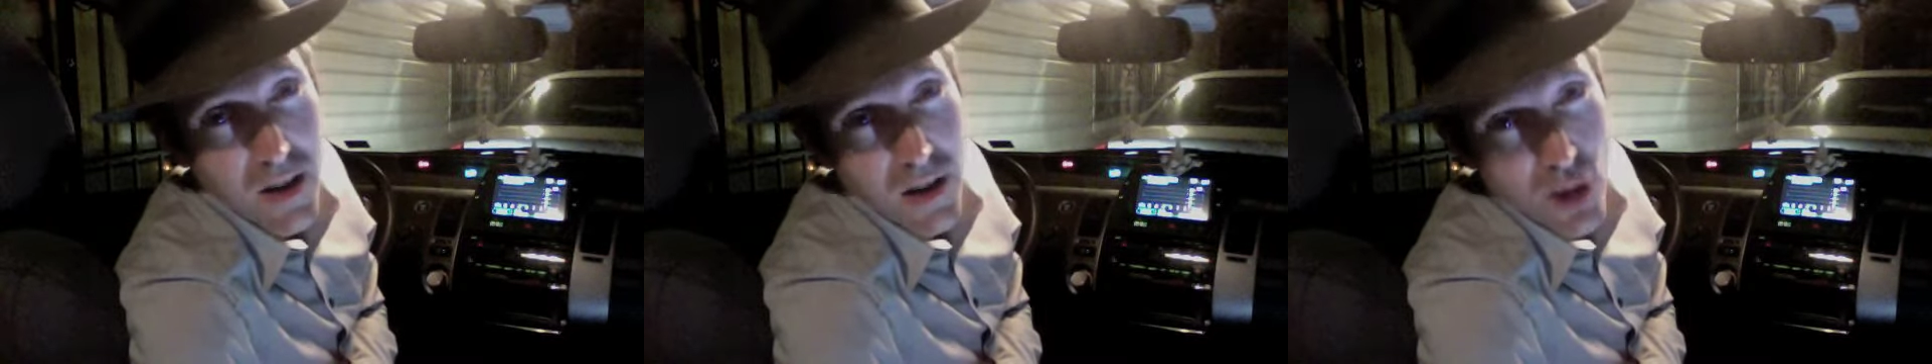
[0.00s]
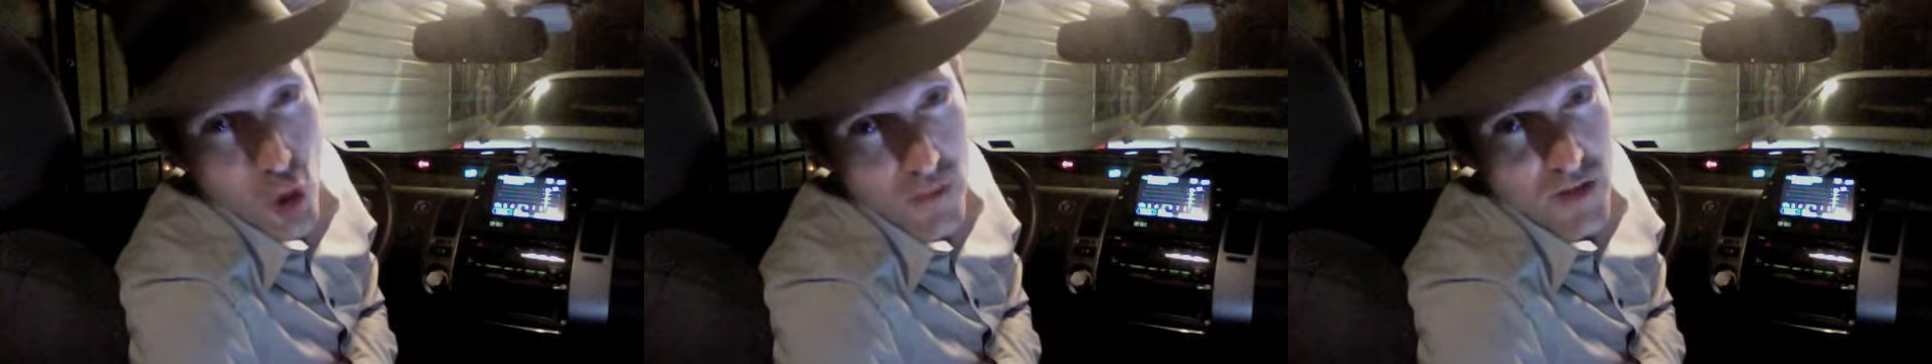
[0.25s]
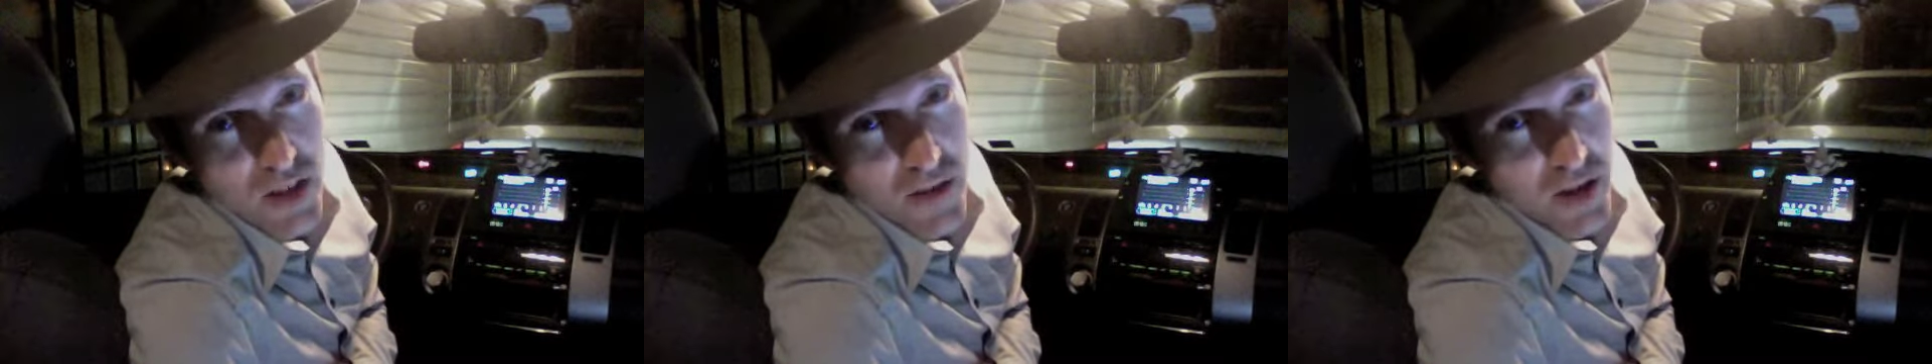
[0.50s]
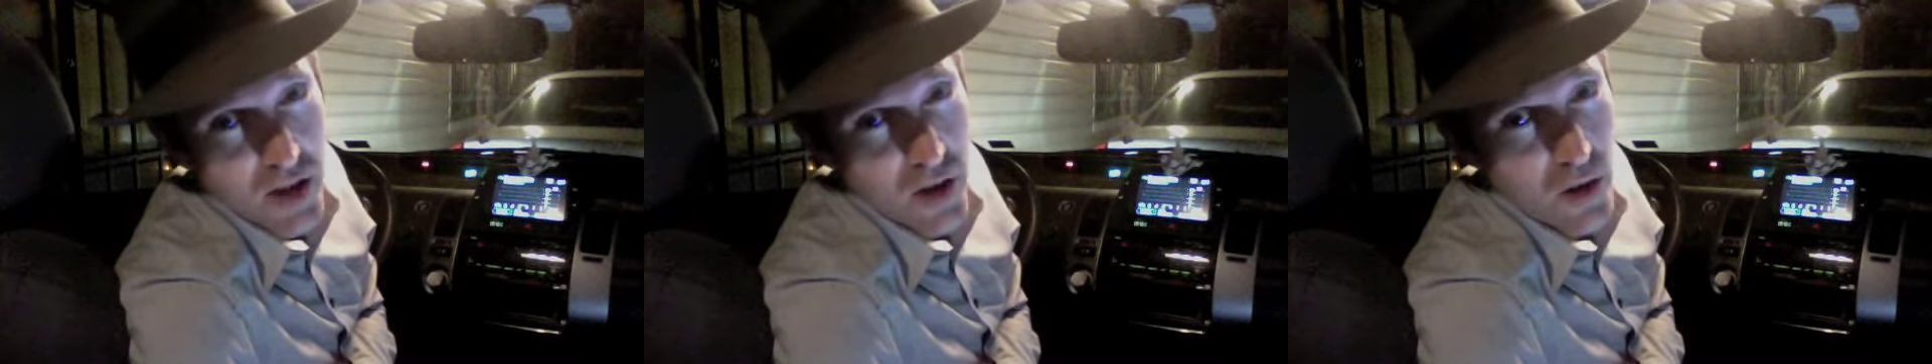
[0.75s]
low of
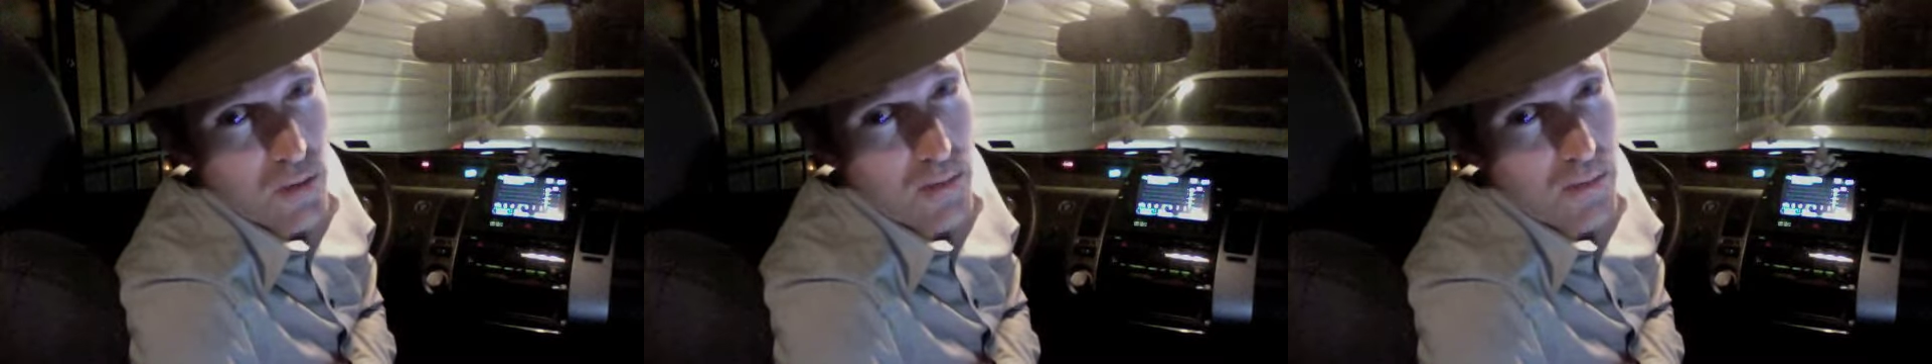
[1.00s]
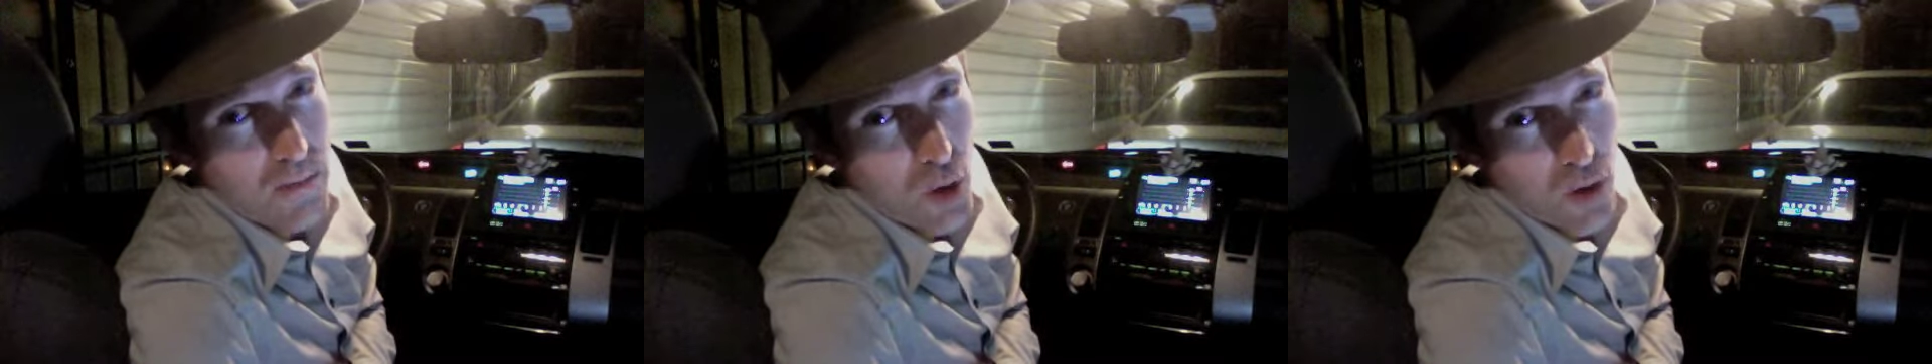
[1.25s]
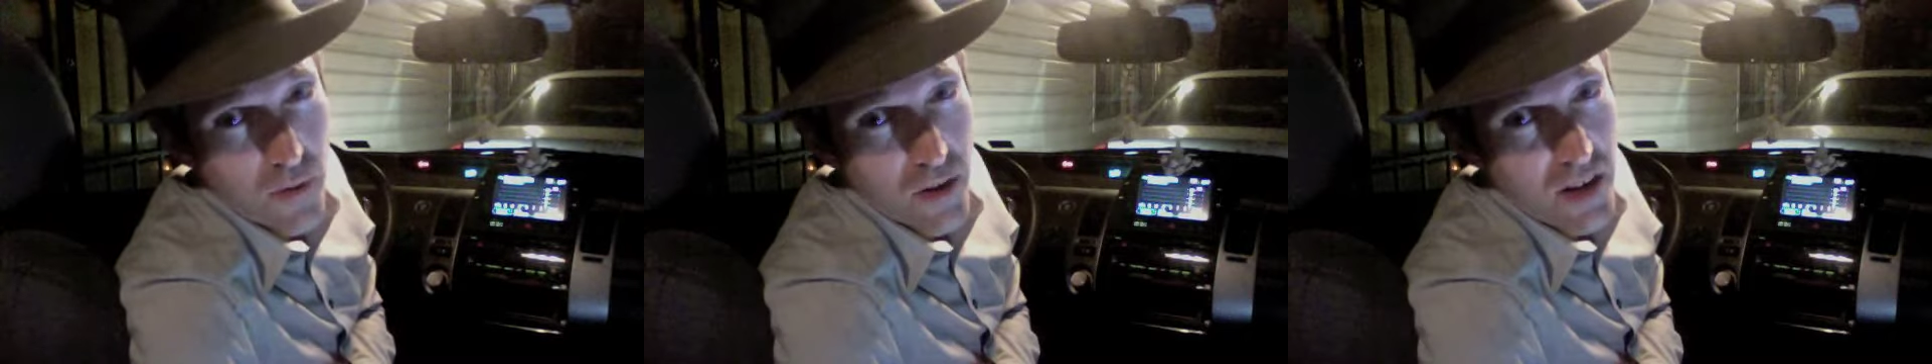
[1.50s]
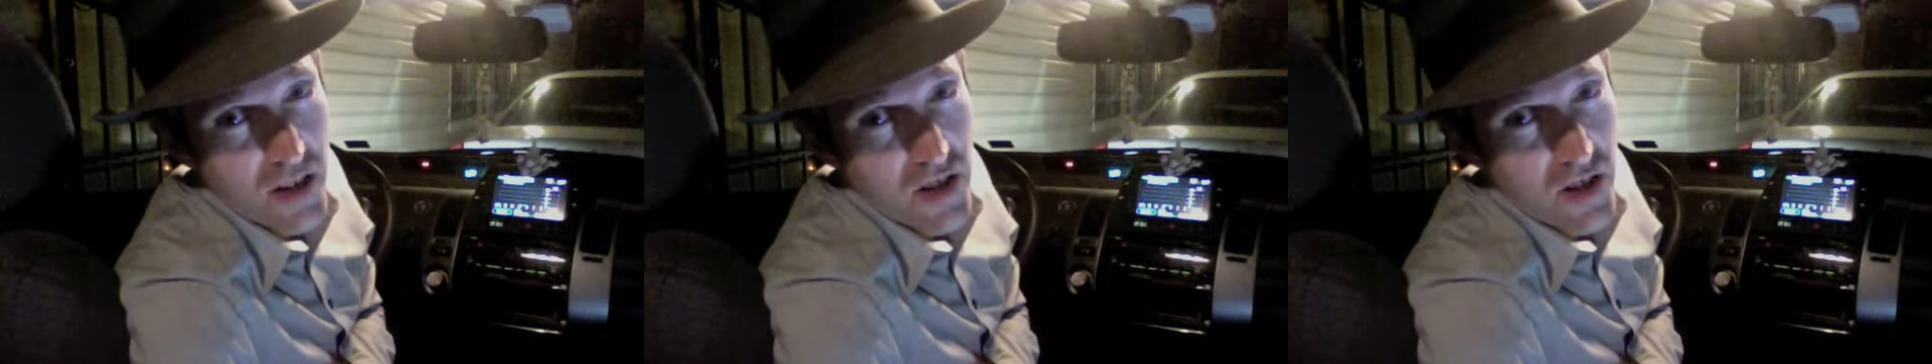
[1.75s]
seventy-two,
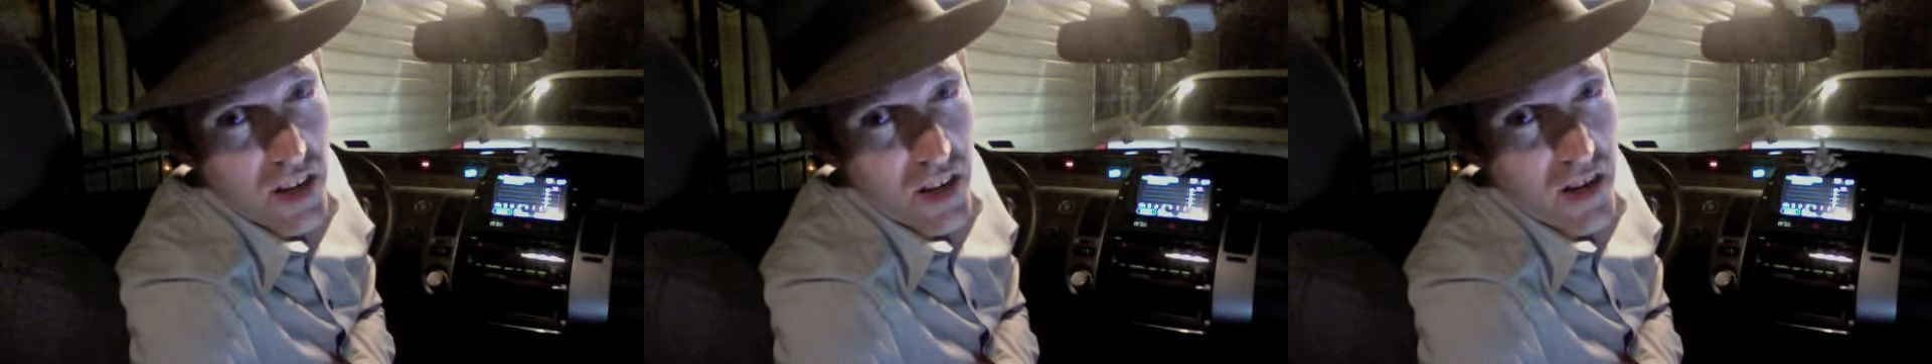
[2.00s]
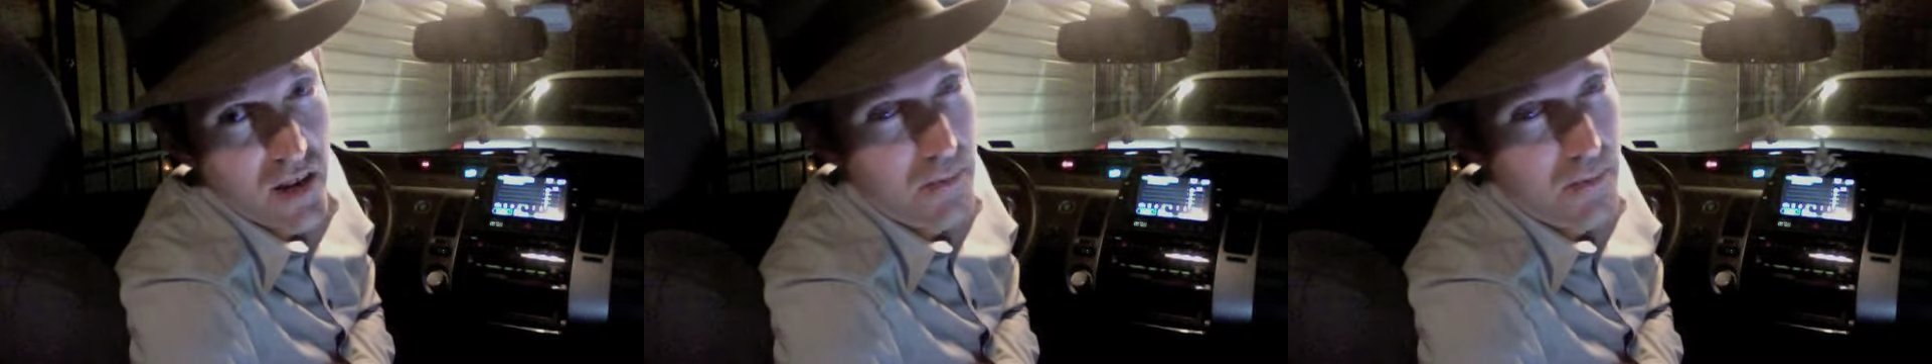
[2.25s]
perfectly sunny.